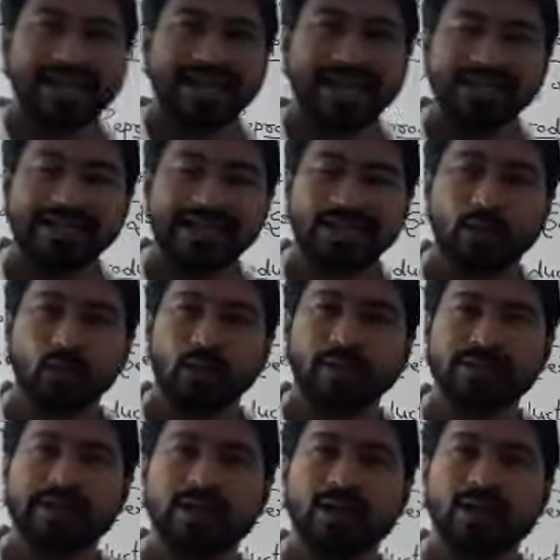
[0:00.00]
an
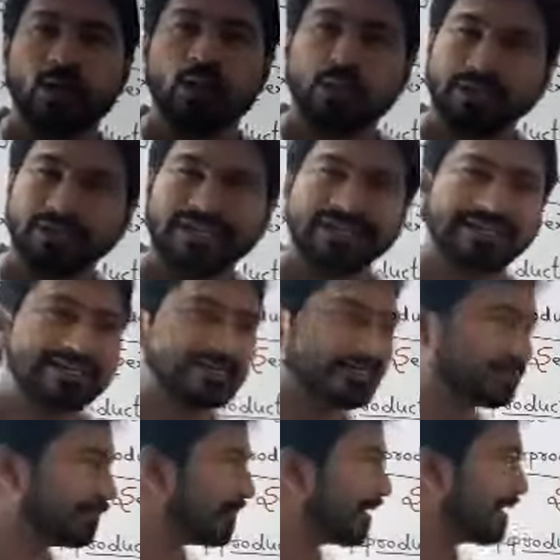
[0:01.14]
aquatic
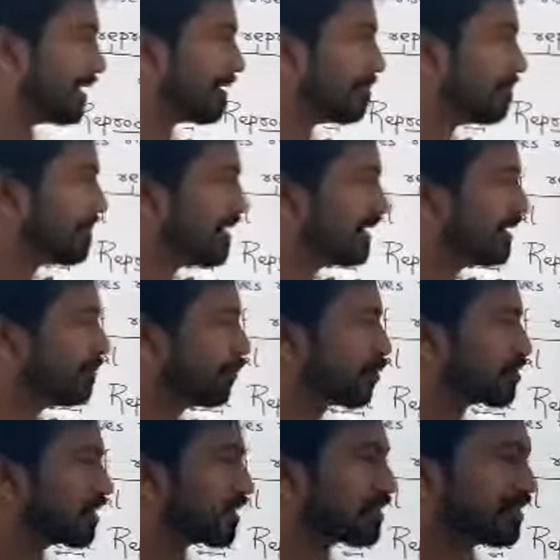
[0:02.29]
organism mainly
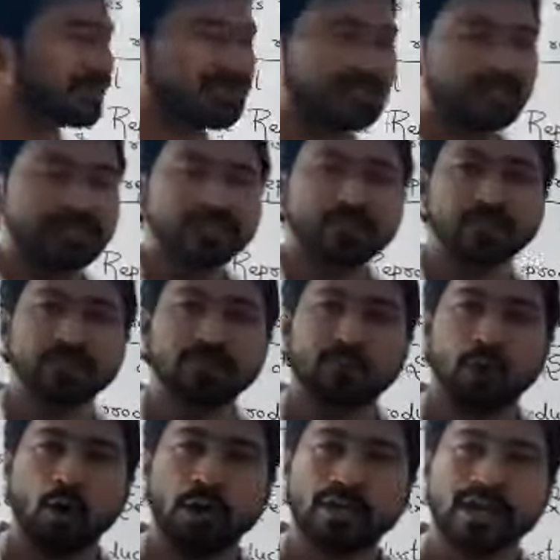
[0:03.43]
possessing
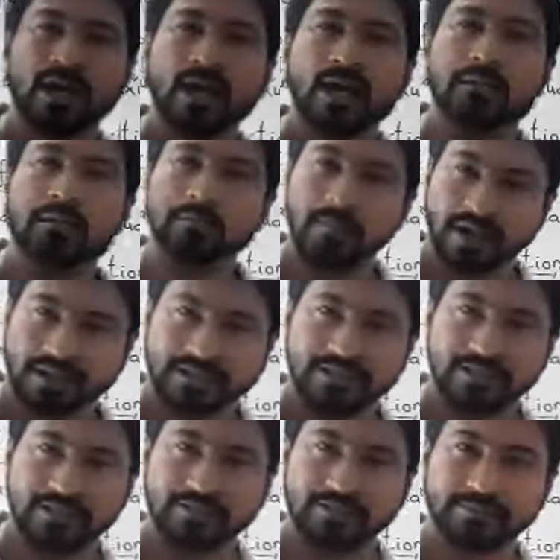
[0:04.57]
small buds.